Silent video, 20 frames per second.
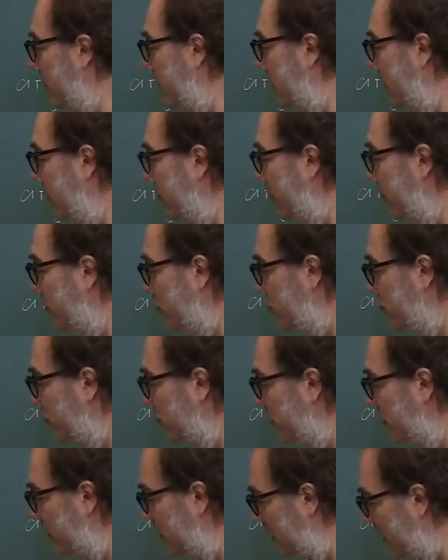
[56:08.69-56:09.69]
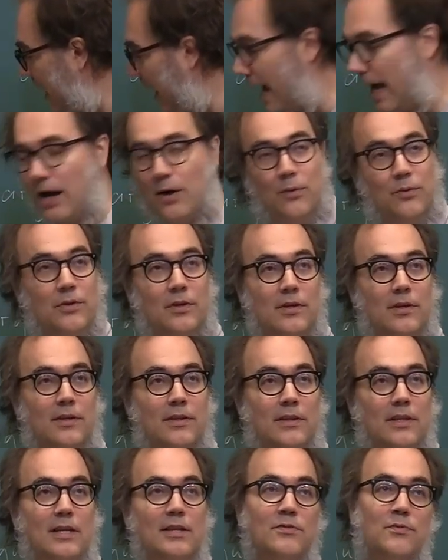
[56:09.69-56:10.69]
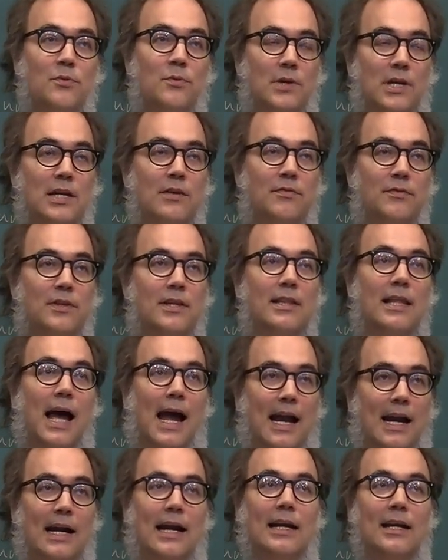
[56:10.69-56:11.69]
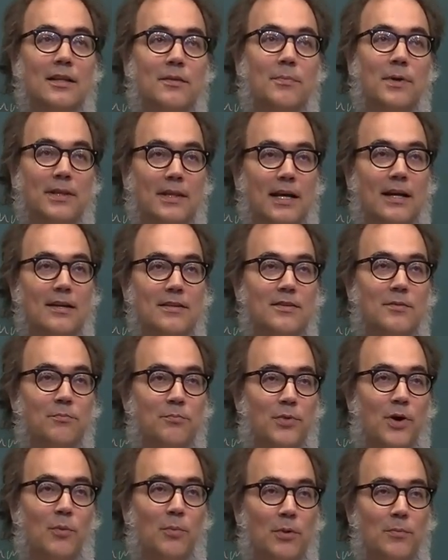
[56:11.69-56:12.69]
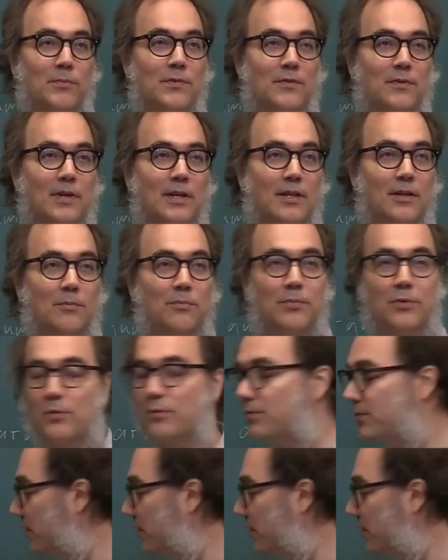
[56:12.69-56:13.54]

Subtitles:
If we would shoot down, this would give the direct, but there are some problems in the proof.